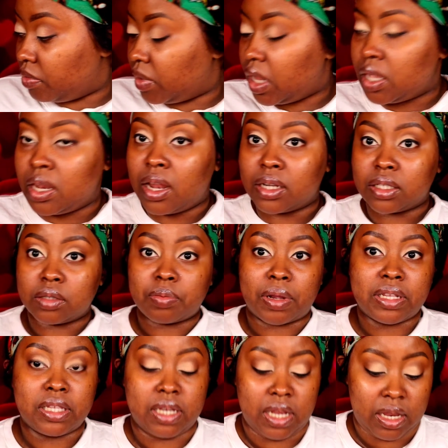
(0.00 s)
And I just
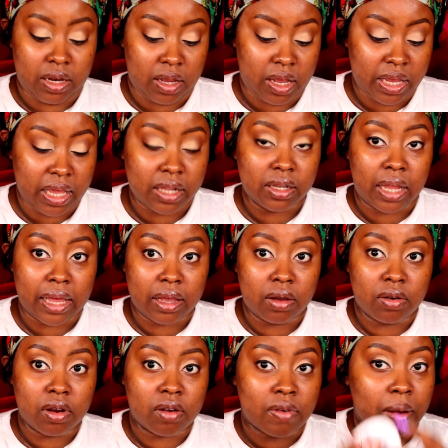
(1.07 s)
press it in again, like
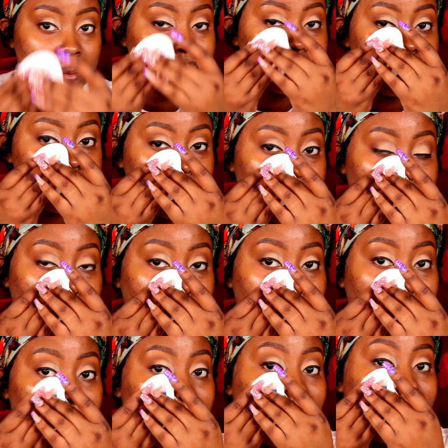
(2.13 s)
around my T-zone area.